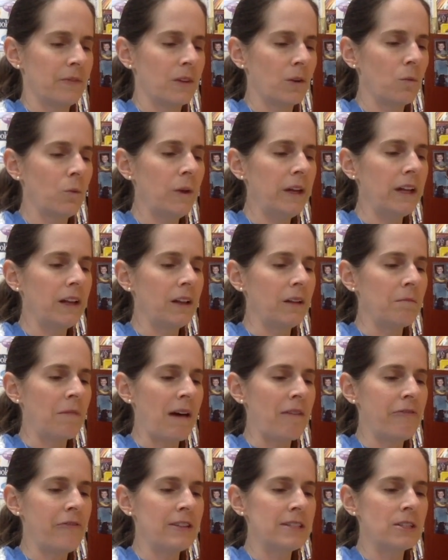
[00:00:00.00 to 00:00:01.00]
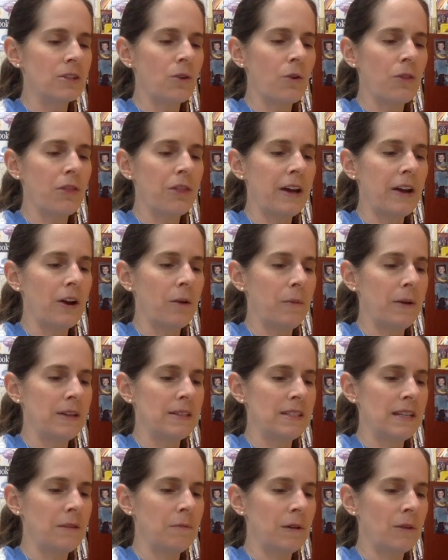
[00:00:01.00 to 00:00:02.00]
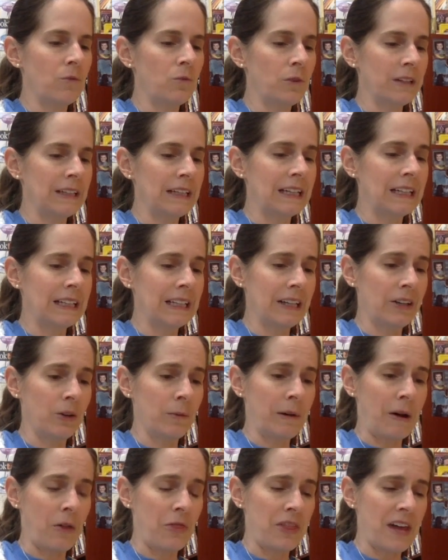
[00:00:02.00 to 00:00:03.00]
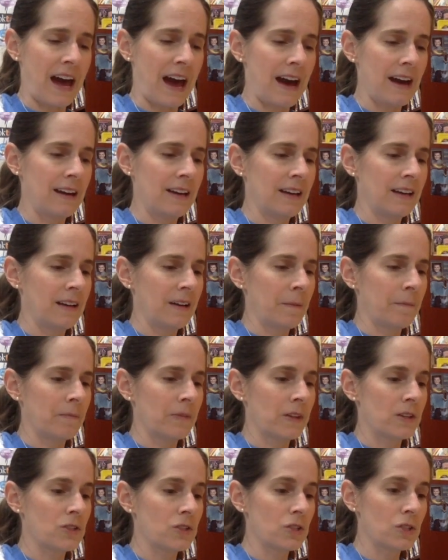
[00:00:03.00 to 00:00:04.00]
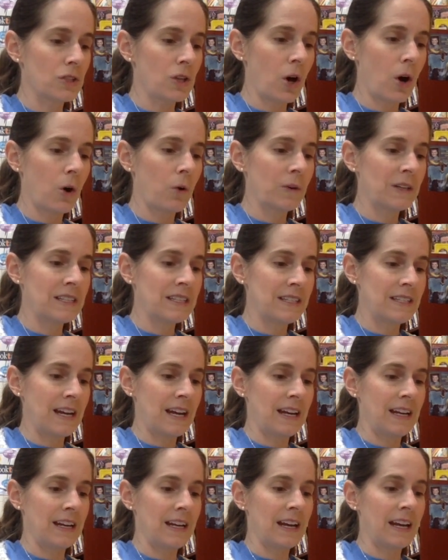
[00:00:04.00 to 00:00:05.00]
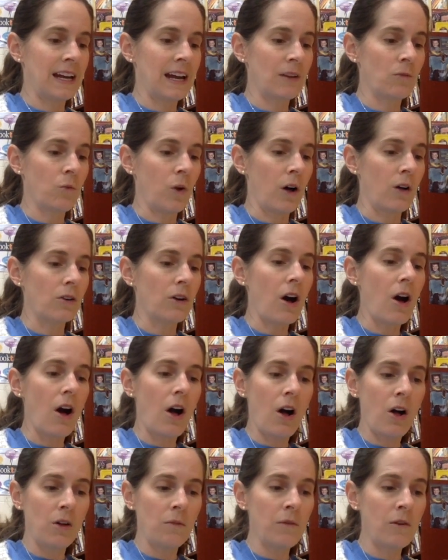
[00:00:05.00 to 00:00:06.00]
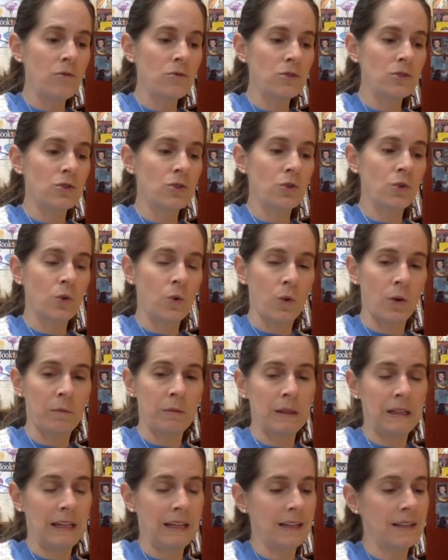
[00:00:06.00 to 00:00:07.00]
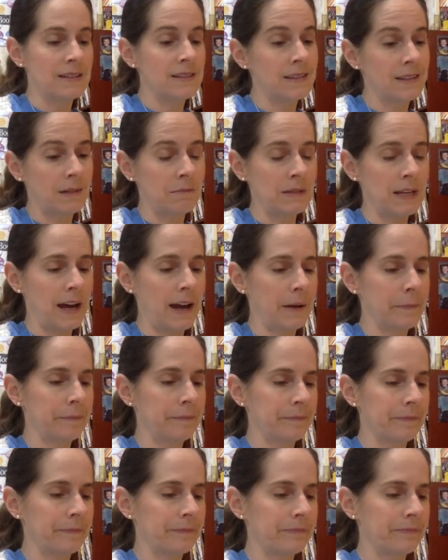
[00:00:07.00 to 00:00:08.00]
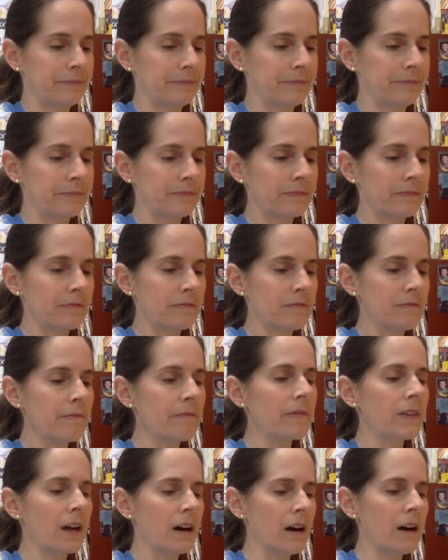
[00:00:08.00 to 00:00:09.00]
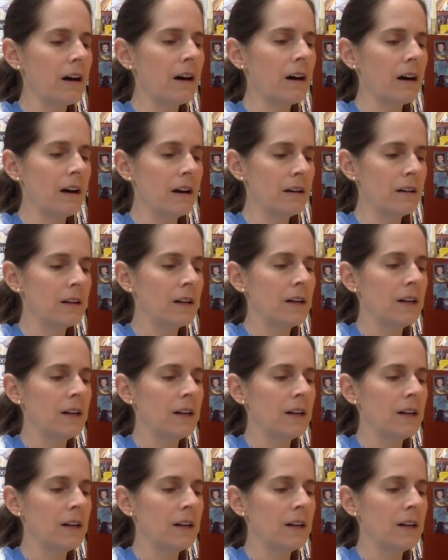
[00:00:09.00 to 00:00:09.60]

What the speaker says: Will, my physical therapist, had been really clear about that. Slow and steady, and I'd walk almost normally someday. "Uh-huh,"